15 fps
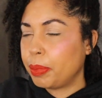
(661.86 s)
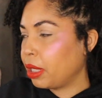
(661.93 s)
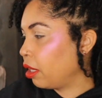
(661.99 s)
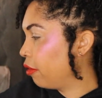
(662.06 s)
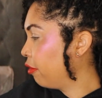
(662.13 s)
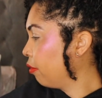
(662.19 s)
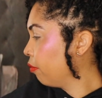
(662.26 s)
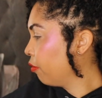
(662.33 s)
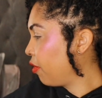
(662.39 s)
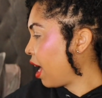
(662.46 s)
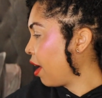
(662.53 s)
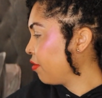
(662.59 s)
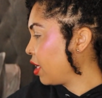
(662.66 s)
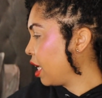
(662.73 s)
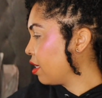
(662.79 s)
but
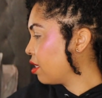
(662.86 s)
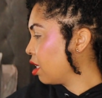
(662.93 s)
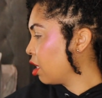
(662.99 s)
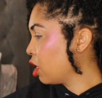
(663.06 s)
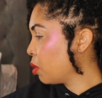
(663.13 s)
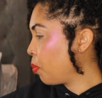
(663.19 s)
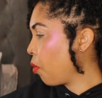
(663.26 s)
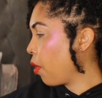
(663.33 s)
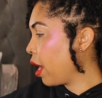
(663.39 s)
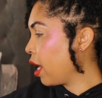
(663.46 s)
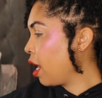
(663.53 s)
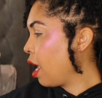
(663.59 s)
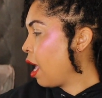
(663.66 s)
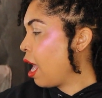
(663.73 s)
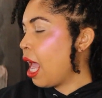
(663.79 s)
five days at this
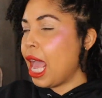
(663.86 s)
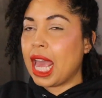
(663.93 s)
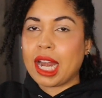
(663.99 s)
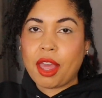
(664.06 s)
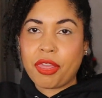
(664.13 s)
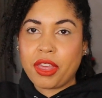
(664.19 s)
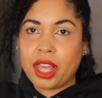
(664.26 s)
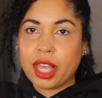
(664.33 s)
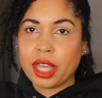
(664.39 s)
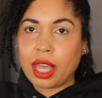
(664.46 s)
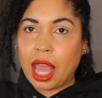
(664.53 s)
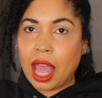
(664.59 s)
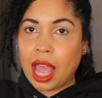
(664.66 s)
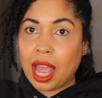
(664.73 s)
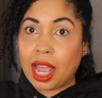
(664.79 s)
point. And I think
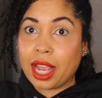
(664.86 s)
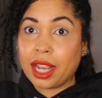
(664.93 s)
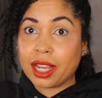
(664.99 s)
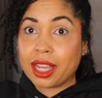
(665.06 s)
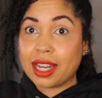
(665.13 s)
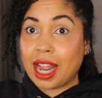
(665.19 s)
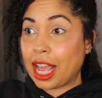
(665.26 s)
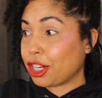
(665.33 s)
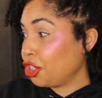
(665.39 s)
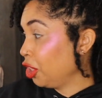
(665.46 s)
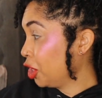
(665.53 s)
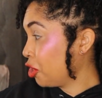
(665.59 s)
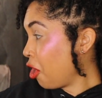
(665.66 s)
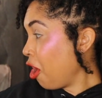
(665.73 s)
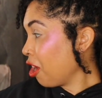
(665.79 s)
I can
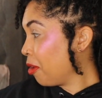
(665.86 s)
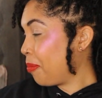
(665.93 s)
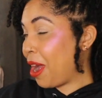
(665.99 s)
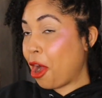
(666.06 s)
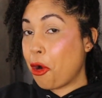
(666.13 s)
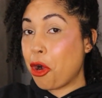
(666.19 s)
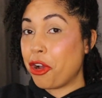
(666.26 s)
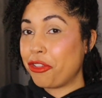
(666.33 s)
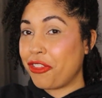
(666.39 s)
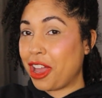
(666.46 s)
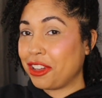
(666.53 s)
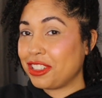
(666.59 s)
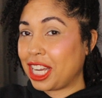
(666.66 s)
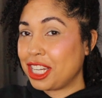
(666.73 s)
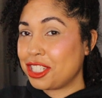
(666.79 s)
actually talk about a
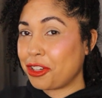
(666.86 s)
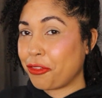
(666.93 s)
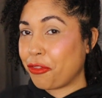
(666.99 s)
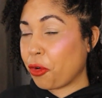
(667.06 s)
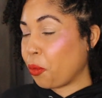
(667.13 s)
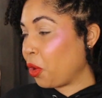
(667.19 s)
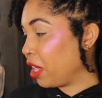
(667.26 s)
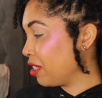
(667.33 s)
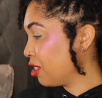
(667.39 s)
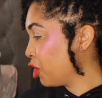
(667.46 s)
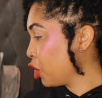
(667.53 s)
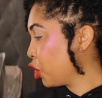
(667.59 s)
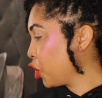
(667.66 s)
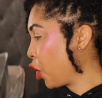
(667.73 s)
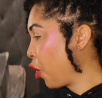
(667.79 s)
foundation for
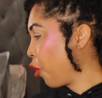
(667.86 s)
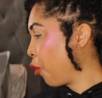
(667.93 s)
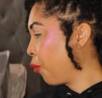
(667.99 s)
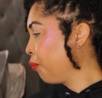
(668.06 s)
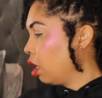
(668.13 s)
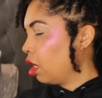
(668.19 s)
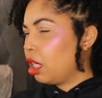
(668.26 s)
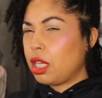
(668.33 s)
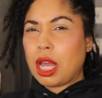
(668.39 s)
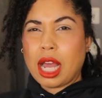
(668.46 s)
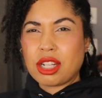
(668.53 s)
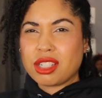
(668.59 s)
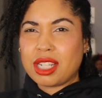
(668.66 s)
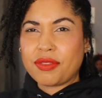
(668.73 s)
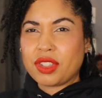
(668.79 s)
once. So
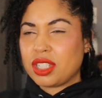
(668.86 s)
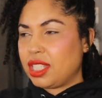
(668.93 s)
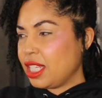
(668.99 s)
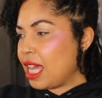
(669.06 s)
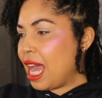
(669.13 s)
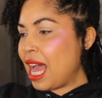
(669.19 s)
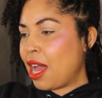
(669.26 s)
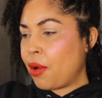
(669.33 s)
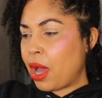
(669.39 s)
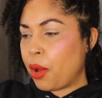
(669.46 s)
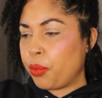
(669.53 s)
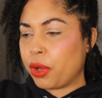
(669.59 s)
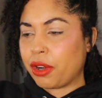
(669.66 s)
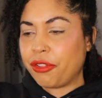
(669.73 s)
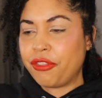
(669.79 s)
I just have to see how I
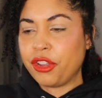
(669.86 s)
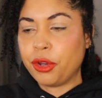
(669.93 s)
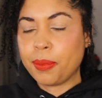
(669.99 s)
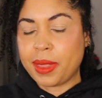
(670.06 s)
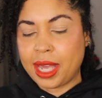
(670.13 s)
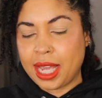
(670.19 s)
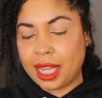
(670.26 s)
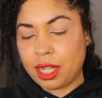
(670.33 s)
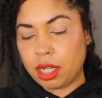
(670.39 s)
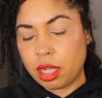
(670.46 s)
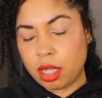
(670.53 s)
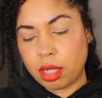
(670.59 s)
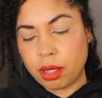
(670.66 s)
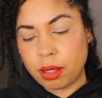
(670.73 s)
want to film that,